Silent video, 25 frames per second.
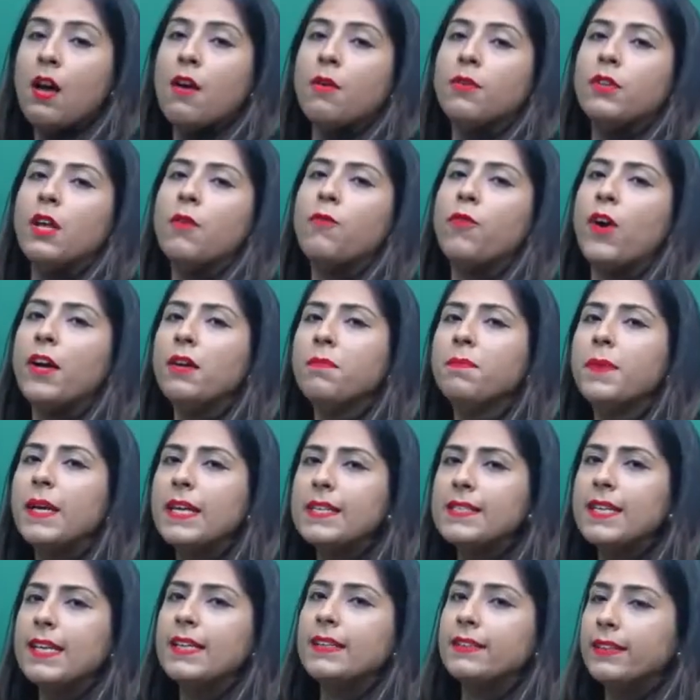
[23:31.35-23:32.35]
The one
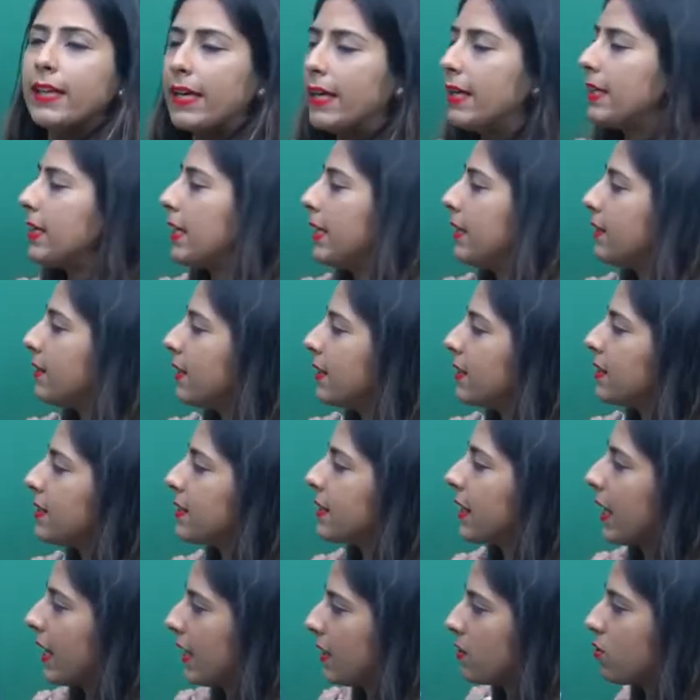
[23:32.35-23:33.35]
basic thing in this
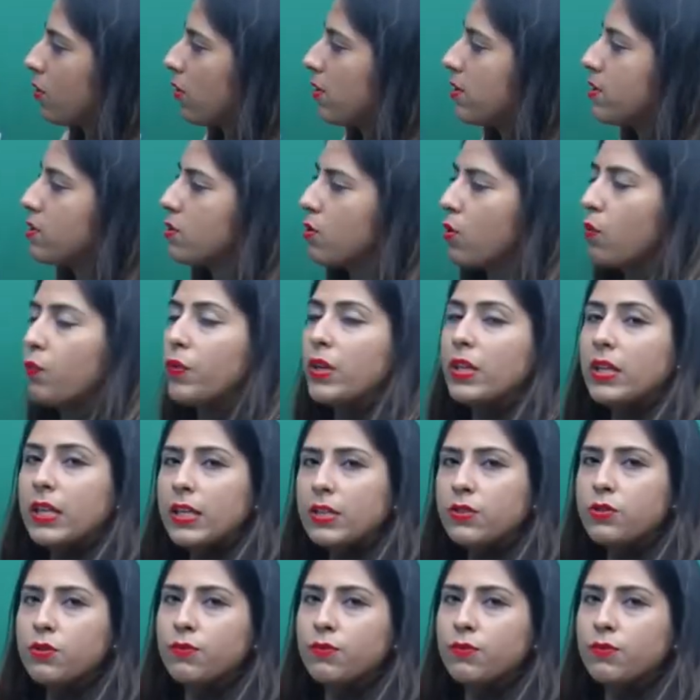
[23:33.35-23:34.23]
case also we need